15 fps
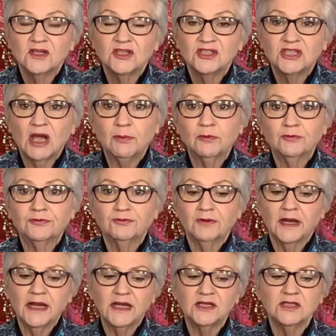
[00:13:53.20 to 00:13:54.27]
double
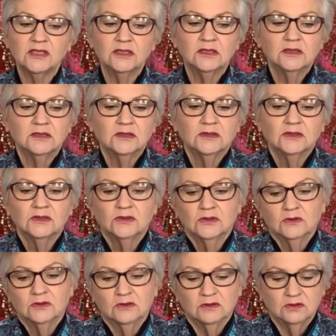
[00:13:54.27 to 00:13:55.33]
thread,
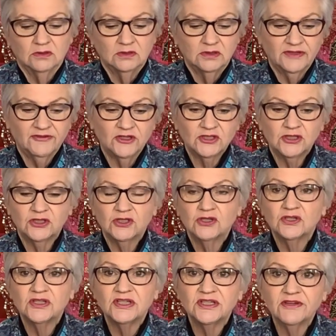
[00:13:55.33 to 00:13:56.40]
or if I should choose
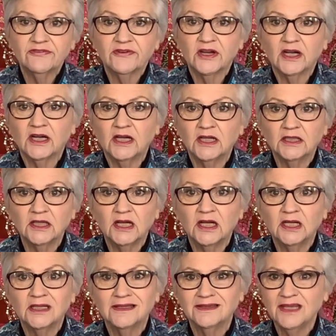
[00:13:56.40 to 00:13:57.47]
a different colour.
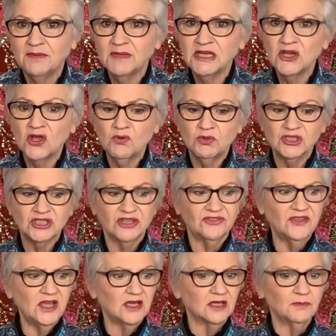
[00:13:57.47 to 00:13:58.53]
Let me know what you
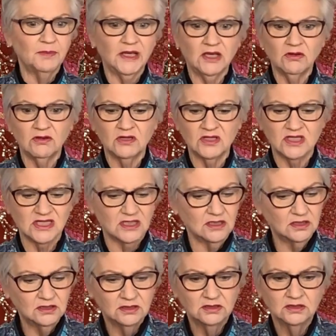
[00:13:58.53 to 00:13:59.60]
think, because
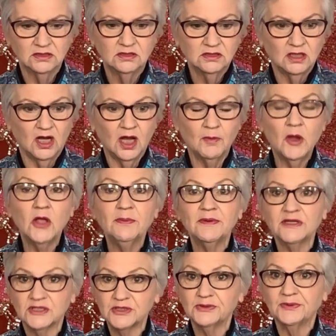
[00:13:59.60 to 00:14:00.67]
I'm open
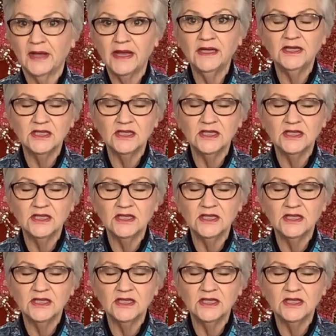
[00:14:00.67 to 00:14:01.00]
to any